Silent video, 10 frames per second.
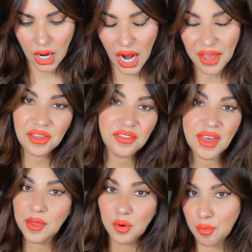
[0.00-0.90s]
I think
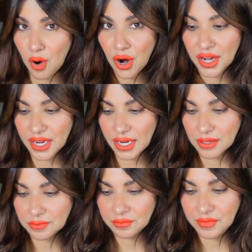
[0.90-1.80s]
that they were
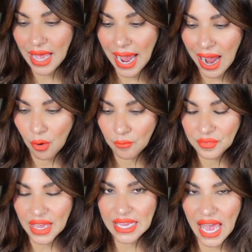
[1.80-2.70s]
partying. Now,
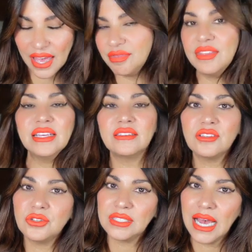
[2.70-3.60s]
again, this
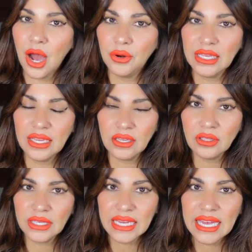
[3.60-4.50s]
little town in
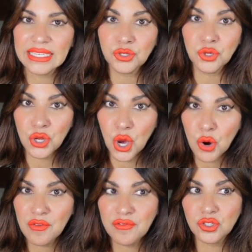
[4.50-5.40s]
Italy is
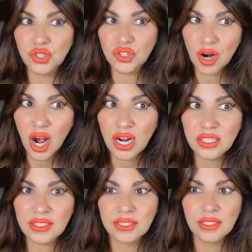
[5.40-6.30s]
known for
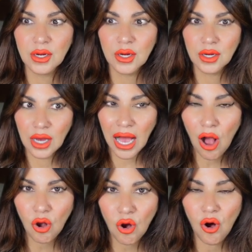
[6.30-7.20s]
drugs,
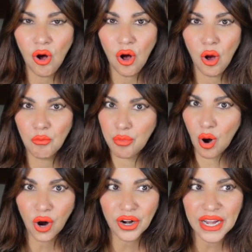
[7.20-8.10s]
alcohol,
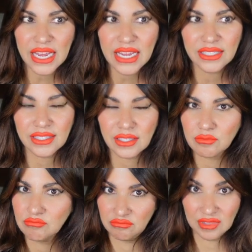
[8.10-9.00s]
parties.
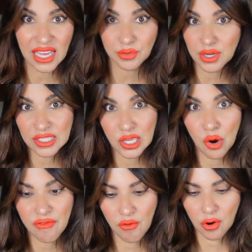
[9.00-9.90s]
That's what it's
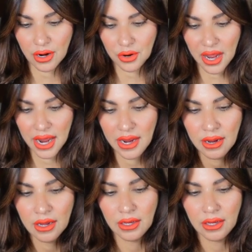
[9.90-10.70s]
known for, okay?